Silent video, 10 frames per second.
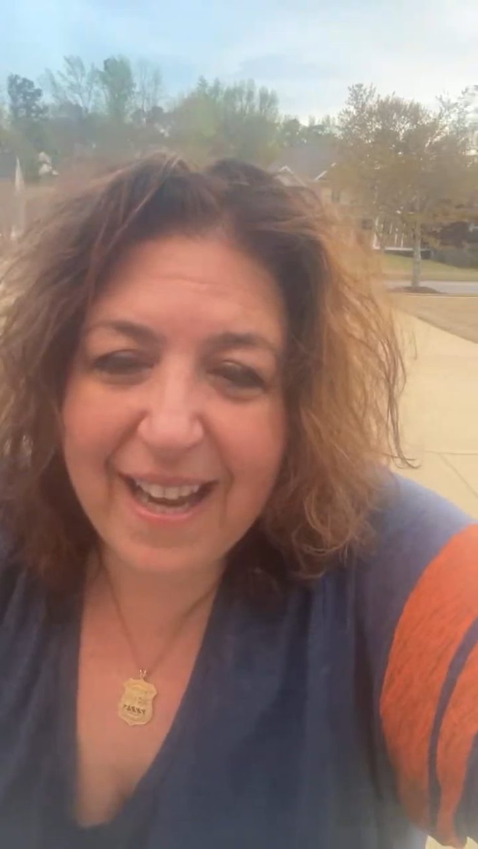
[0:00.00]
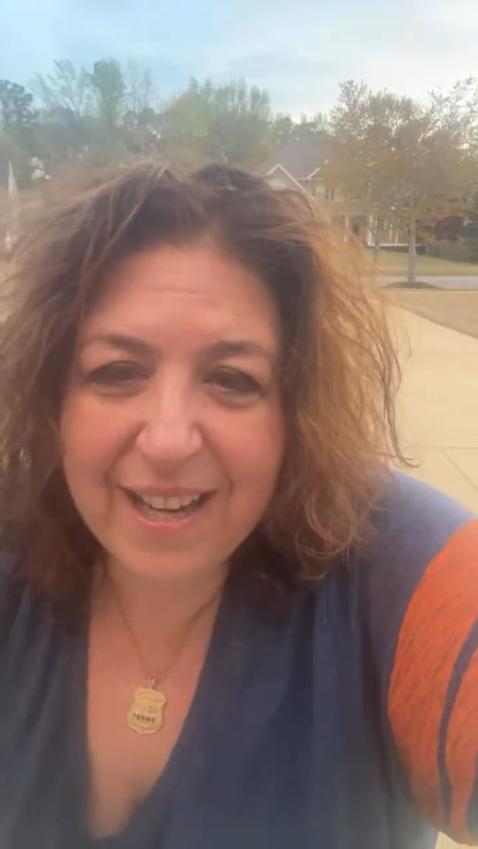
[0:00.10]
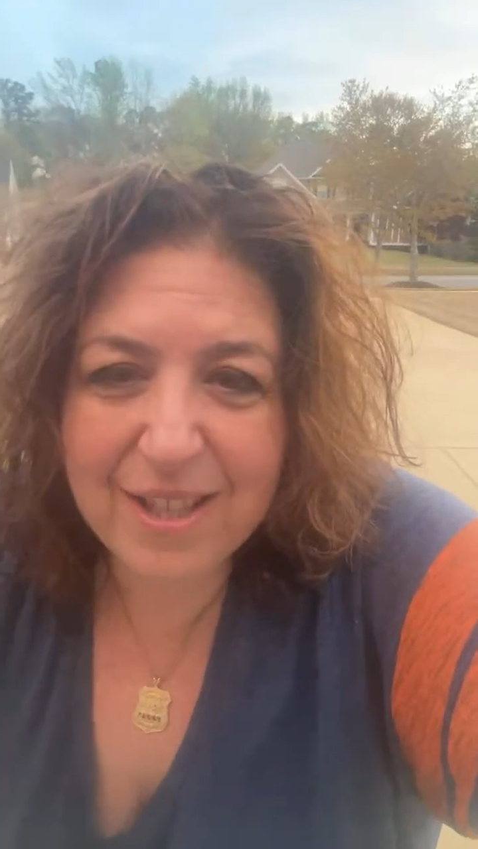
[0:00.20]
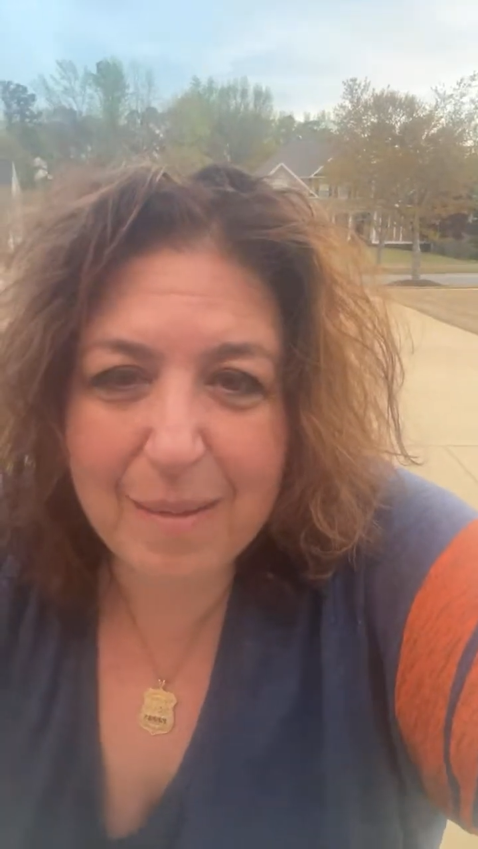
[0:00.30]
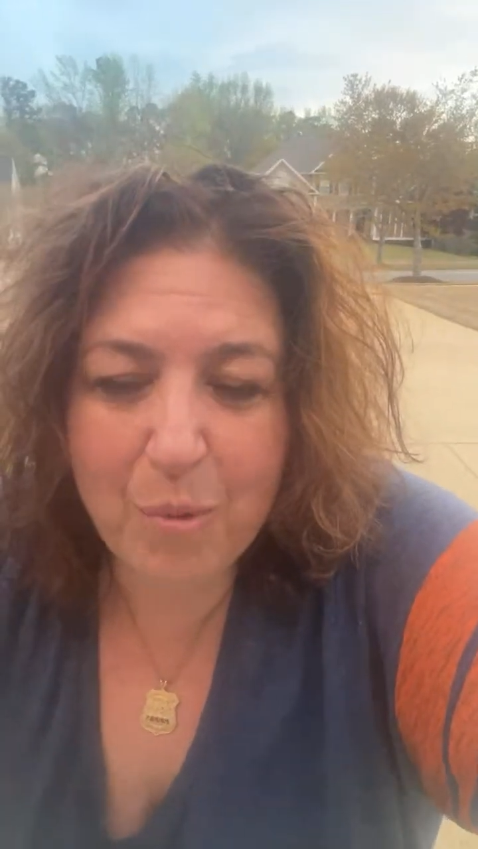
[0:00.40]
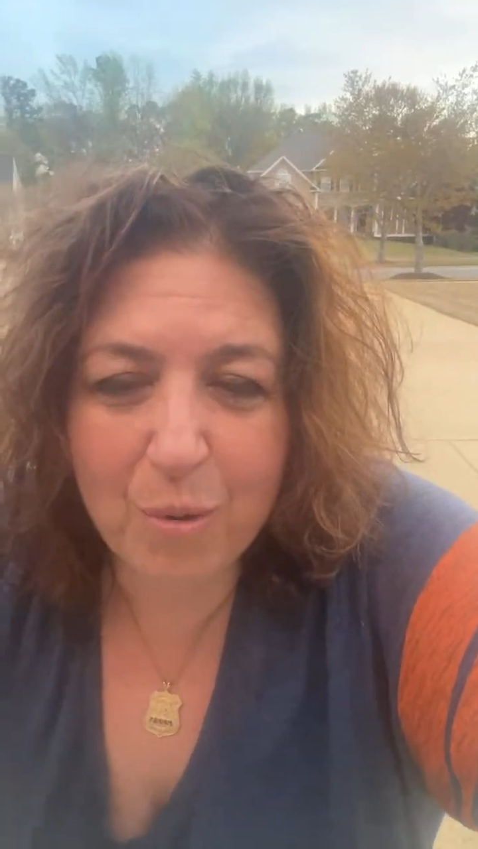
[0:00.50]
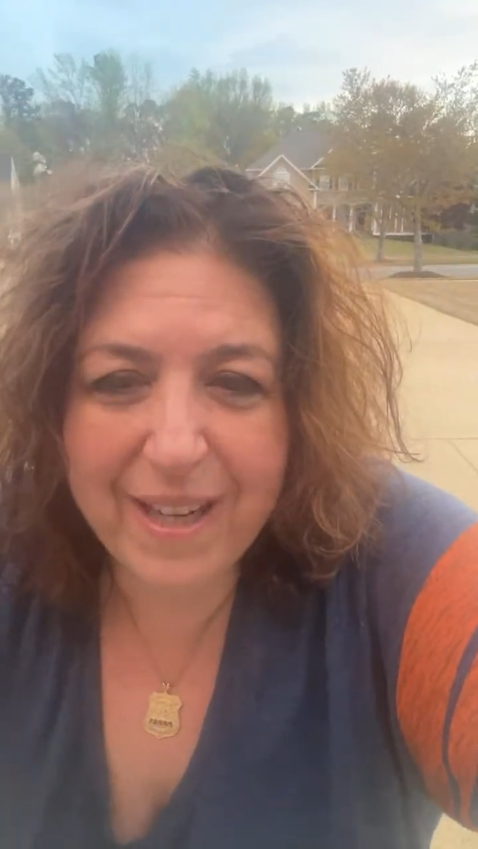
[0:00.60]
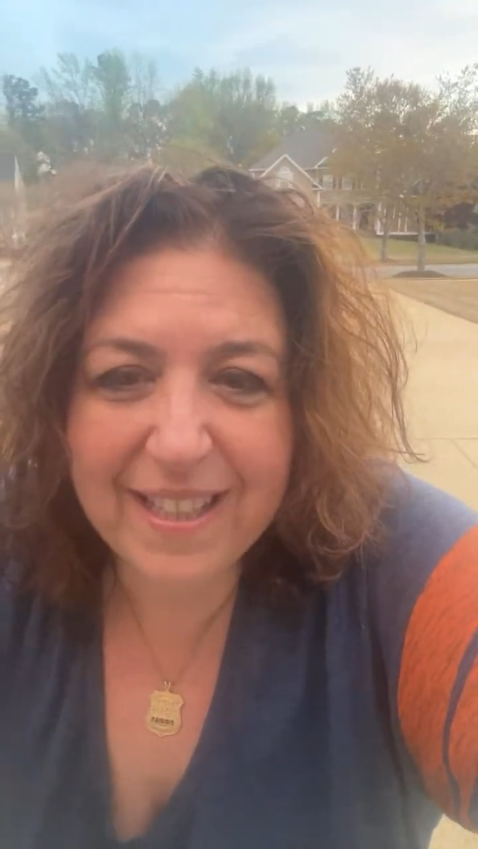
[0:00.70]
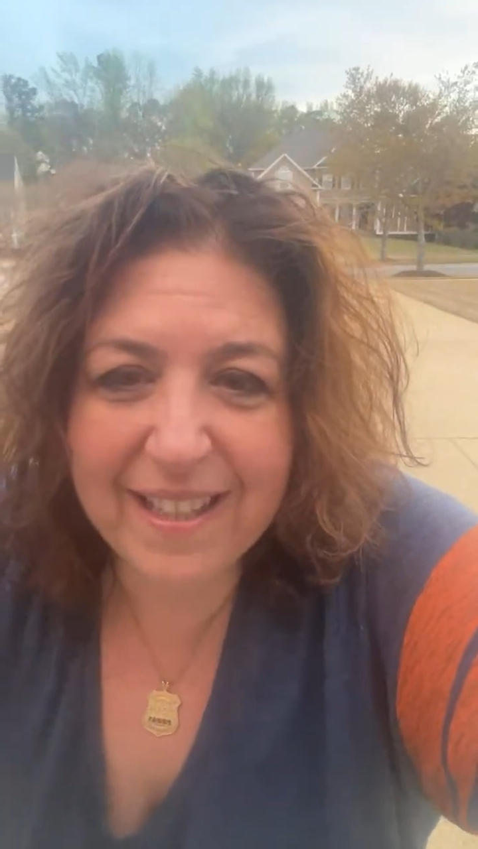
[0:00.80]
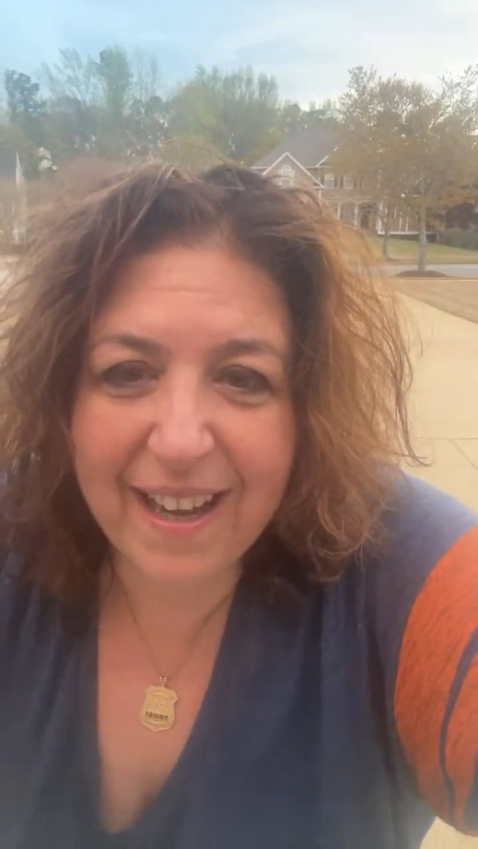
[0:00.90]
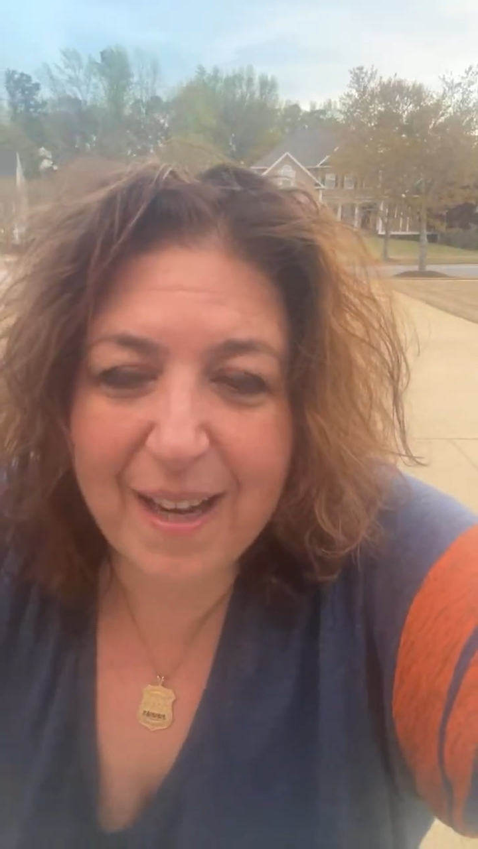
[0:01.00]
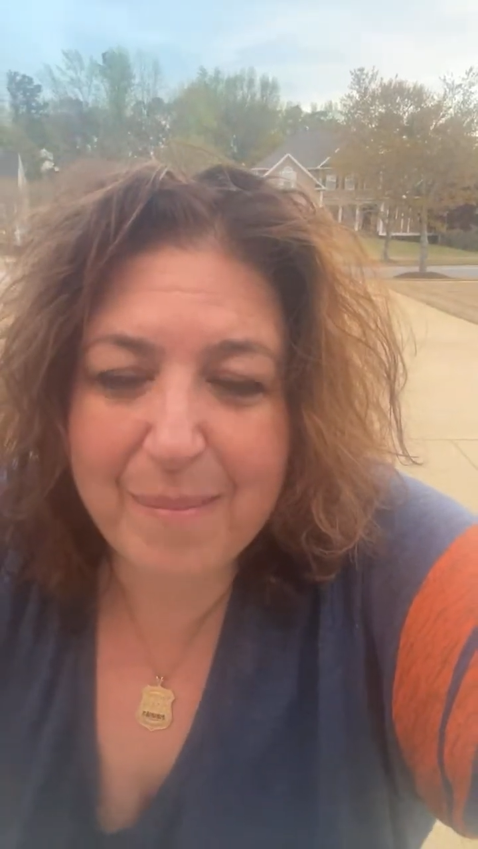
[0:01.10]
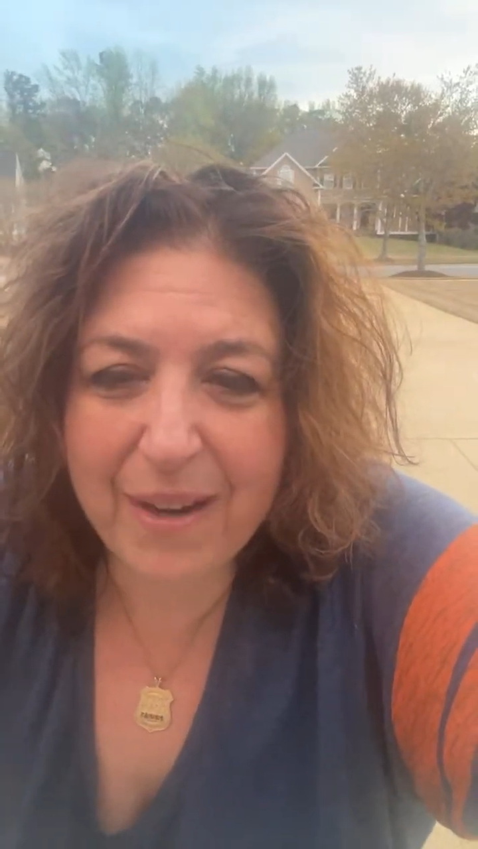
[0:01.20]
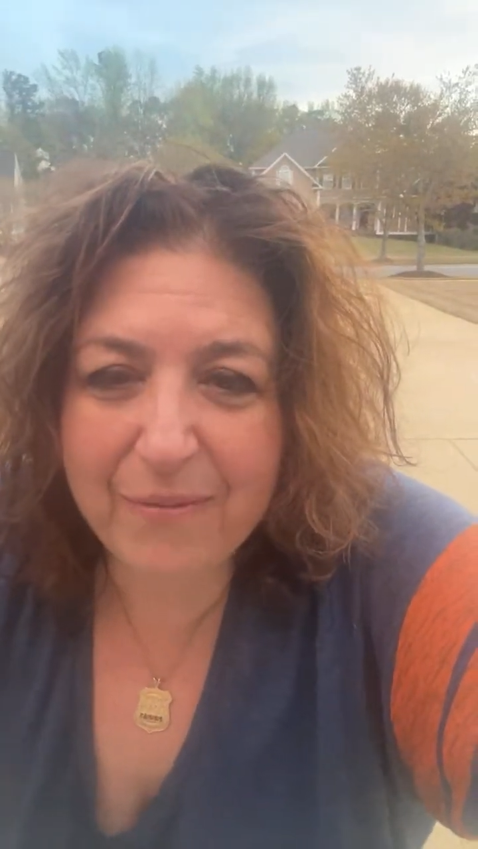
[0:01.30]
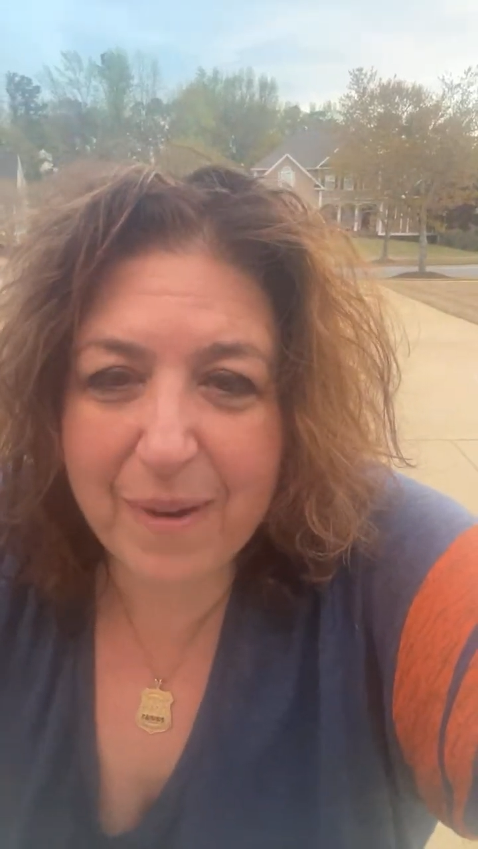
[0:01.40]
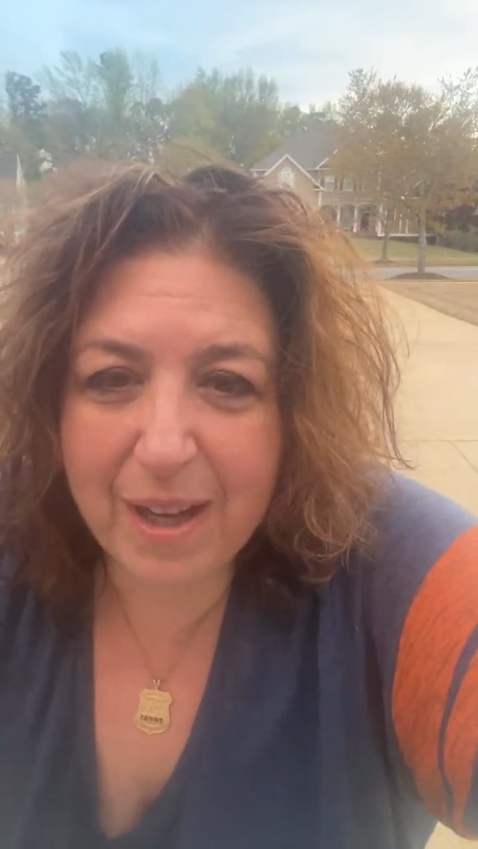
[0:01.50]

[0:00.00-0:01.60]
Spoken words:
Actually, Maureen and I, my